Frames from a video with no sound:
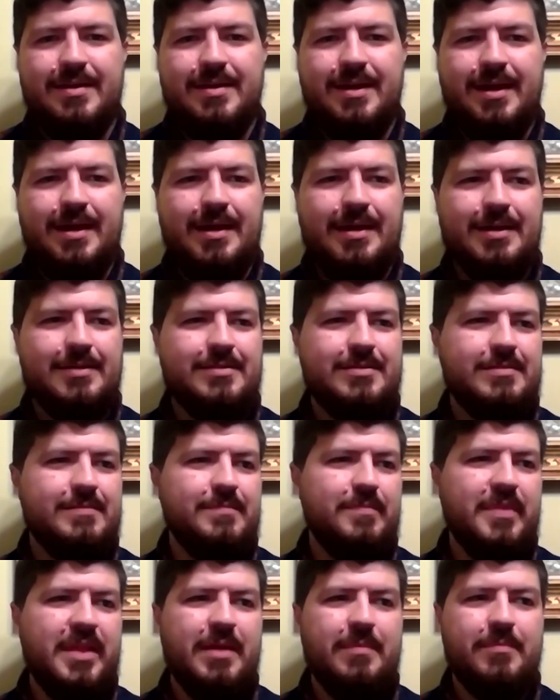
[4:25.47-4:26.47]
Uh,
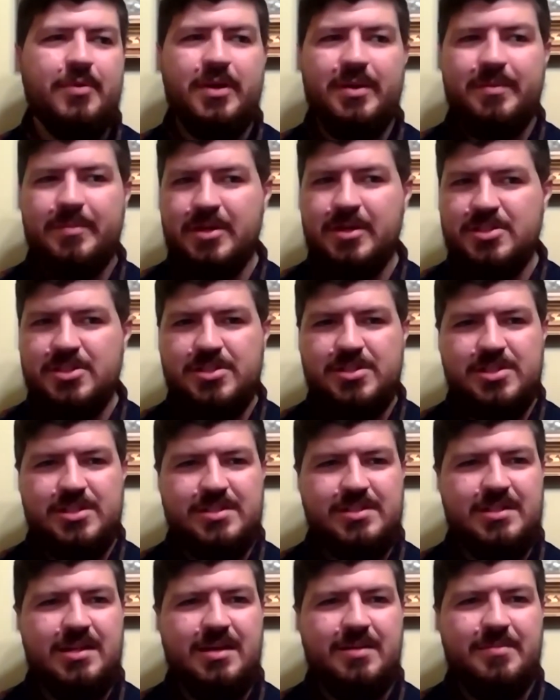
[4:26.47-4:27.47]
and pretty much it's
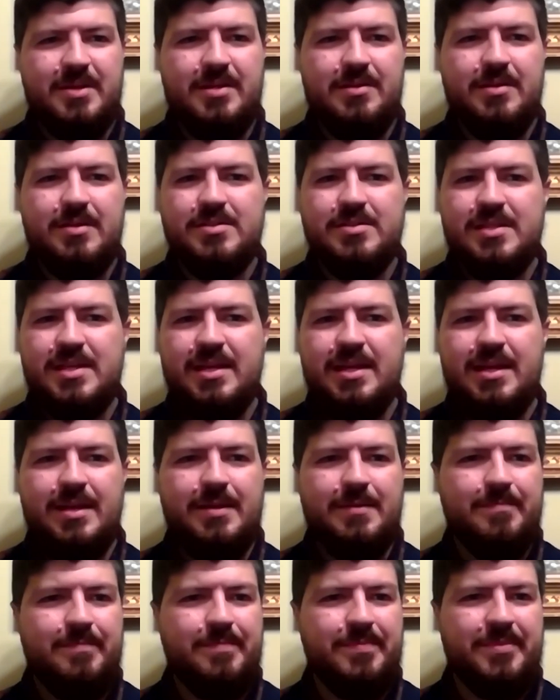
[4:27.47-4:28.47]
just come in. There's
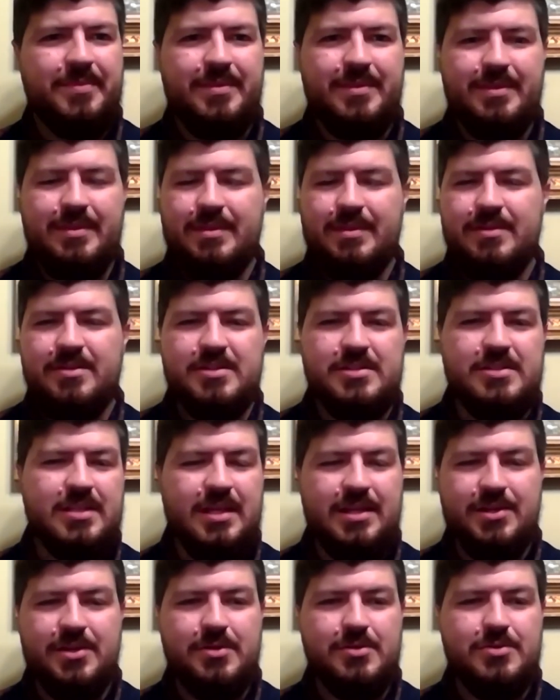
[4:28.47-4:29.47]
a just
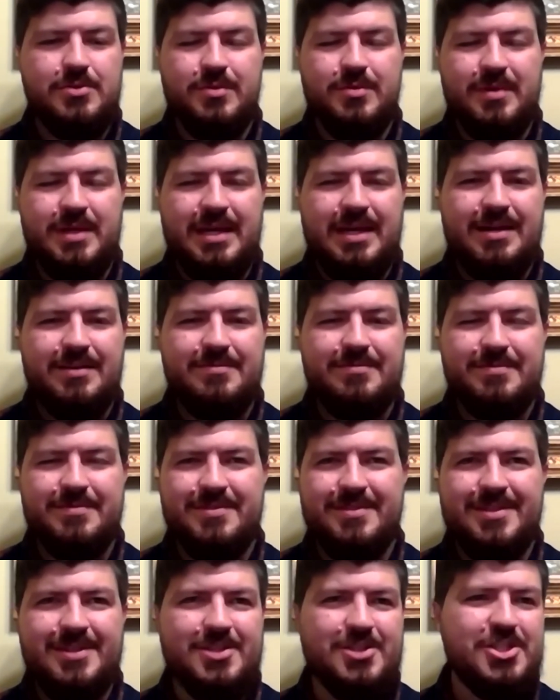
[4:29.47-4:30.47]
like usual, we have
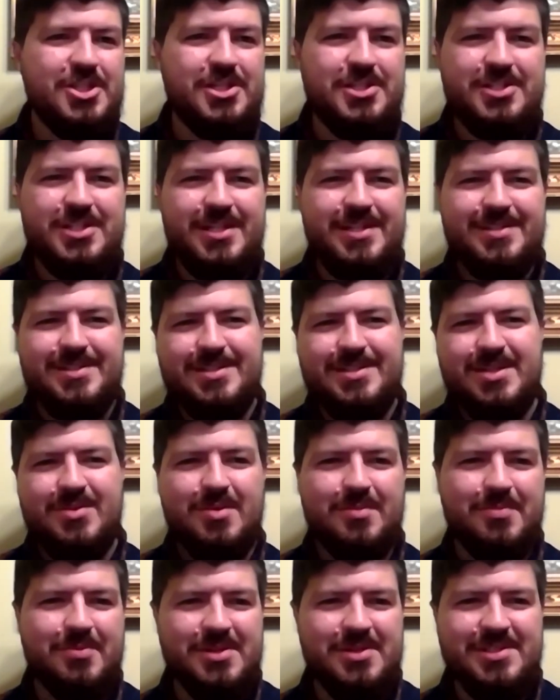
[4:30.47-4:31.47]
the cheat sheet to see
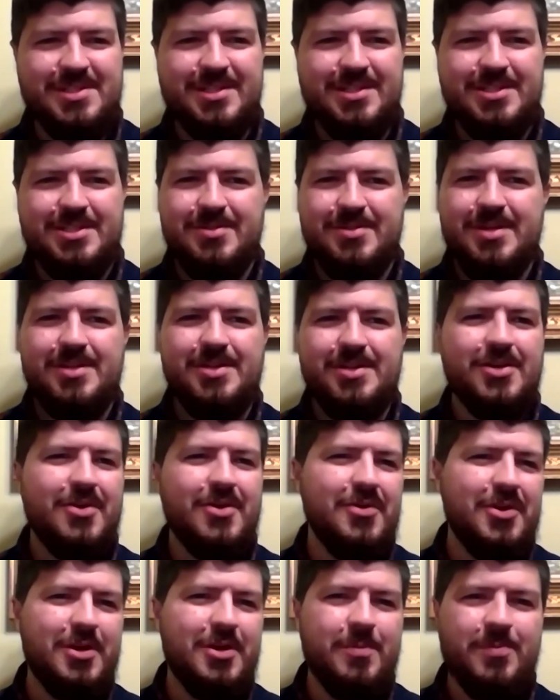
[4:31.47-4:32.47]
what precinct you're in. You go
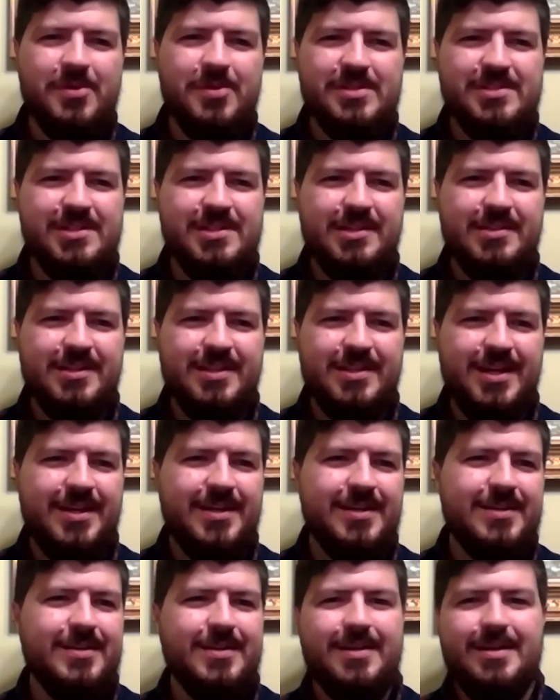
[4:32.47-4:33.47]
into your precinct
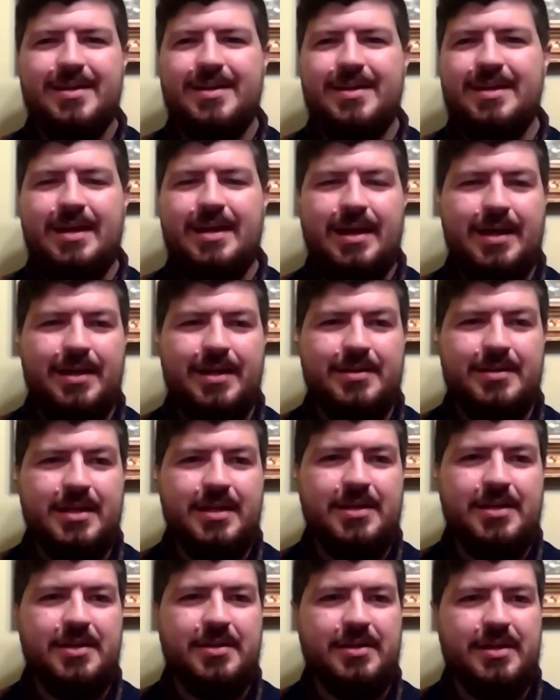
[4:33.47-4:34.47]
line and then
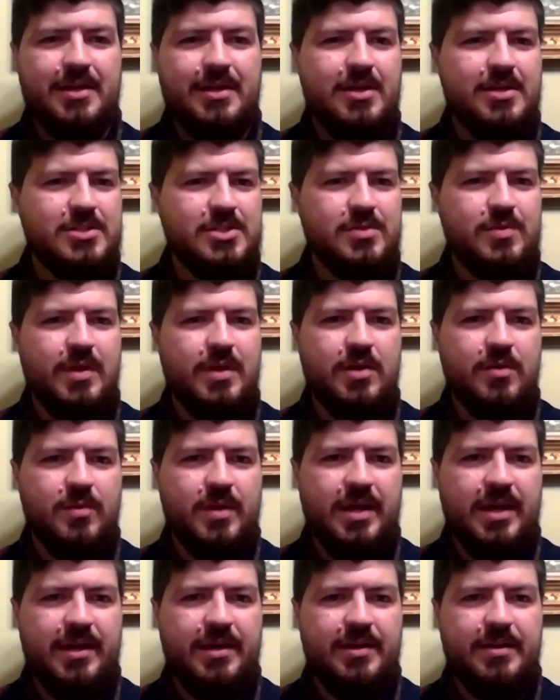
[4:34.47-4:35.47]
you get all squared
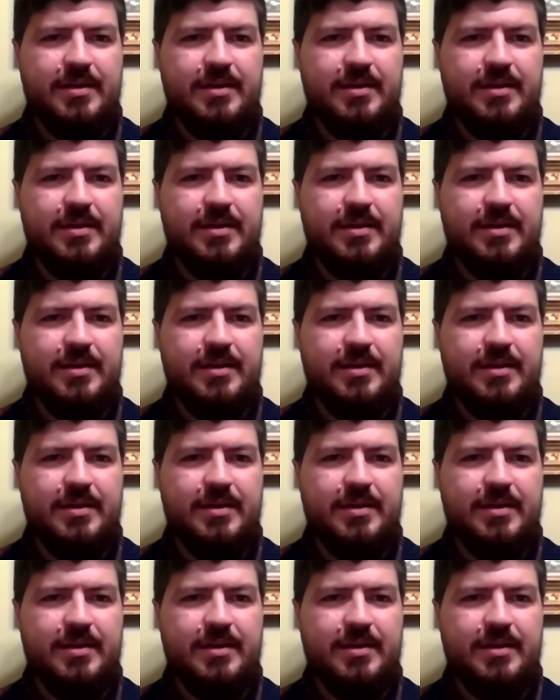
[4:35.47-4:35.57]
away.